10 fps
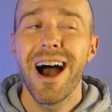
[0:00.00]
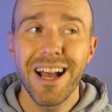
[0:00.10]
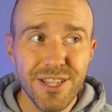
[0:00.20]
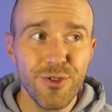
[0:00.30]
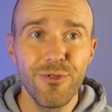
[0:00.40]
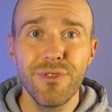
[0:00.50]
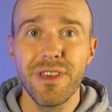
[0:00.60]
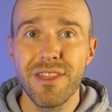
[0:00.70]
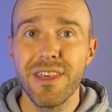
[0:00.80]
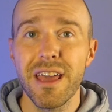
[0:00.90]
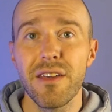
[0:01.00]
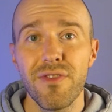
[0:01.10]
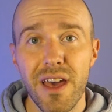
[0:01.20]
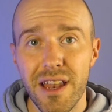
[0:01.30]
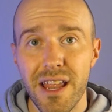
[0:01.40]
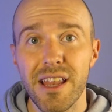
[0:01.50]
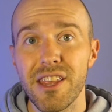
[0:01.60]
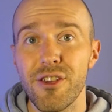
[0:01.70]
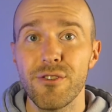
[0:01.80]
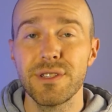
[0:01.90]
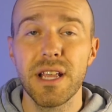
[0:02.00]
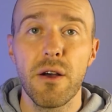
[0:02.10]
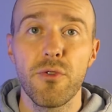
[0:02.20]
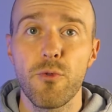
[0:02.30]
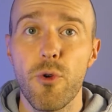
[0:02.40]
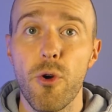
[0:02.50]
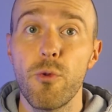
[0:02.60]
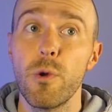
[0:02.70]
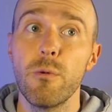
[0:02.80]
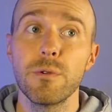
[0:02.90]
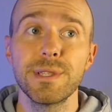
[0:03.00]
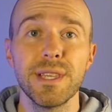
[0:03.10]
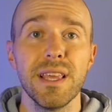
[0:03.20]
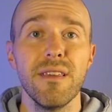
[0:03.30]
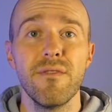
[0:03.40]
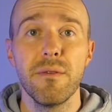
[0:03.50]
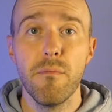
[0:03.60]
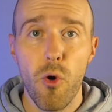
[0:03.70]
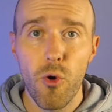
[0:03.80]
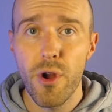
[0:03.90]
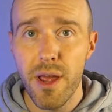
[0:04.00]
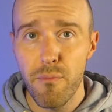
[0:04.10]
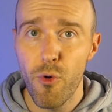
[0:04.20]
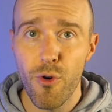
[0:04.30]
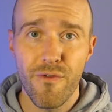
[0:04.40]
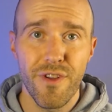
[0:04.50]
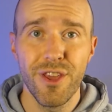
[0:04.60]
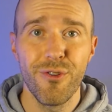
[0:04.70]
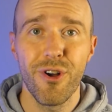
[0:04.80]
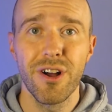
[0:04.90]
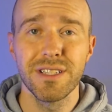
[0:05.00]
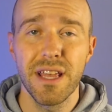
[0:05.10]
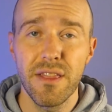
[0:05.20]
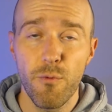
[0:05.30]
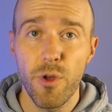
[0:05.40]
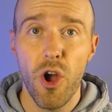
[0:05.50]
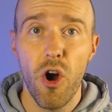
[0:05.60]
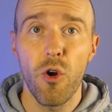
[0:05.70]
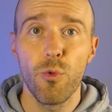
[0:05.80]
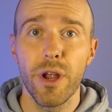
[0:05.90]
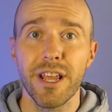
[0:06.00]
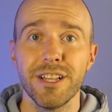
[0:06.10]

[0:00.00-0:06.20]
I certainly think that in years down the road, we will see even more and more video content than we already